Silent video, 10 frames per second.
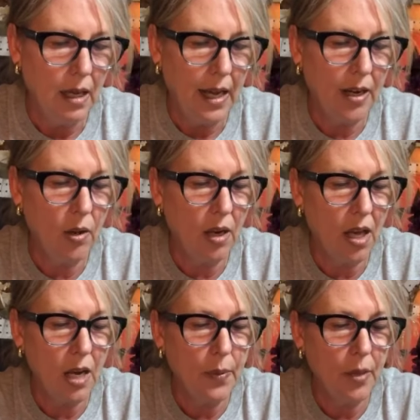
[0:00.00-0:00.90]
I know a
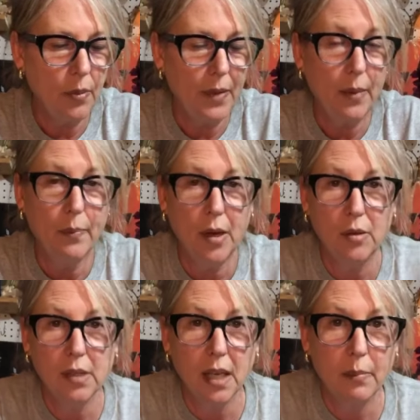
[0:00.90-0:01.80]
lot of people make
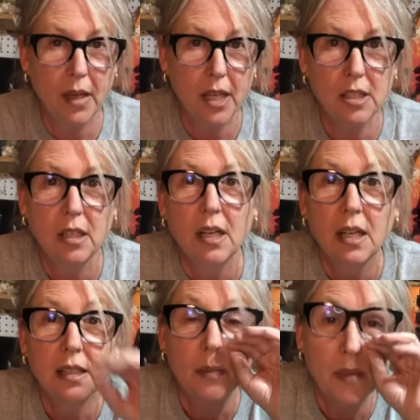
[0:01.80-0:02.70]
bows out of mesh.
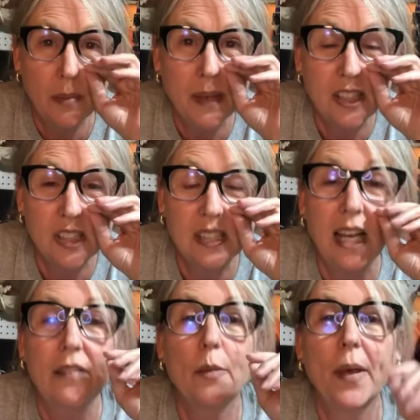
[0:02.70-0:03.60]
To me, mesh is
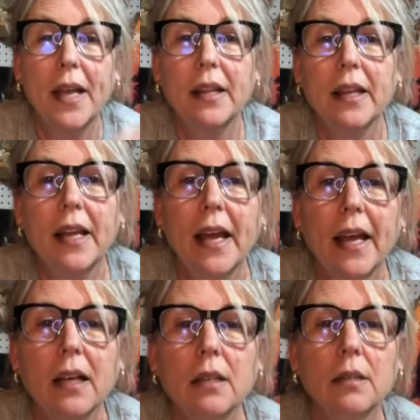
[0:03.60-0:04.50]
kind of a pain in the
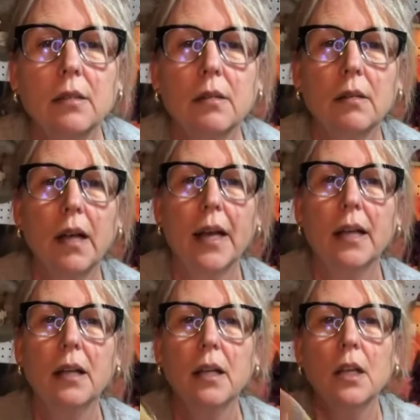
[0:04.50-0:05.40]
neck,
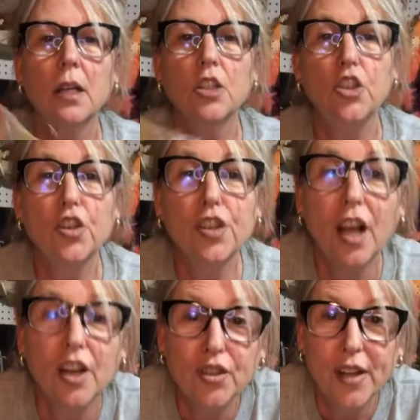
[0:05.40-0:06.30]
right? Your
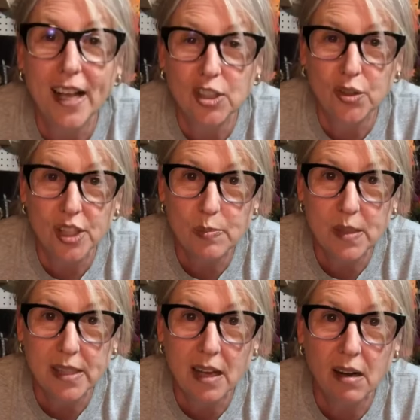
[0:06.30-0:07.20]
Dollar Tree has
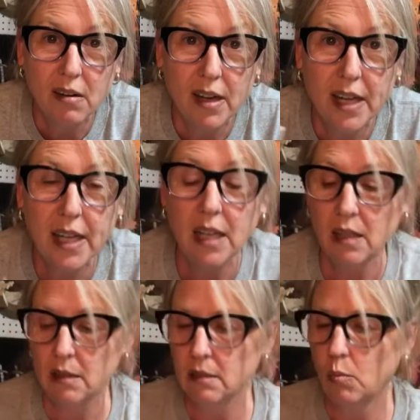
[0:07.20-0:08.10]
Christmas out already?
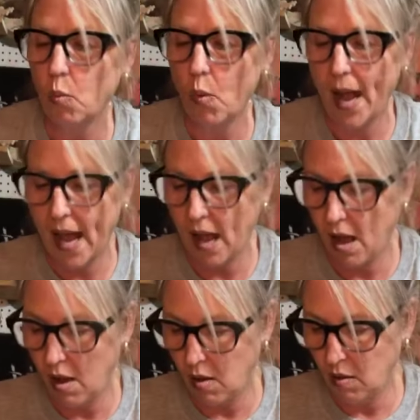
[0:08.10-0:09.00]
Wow,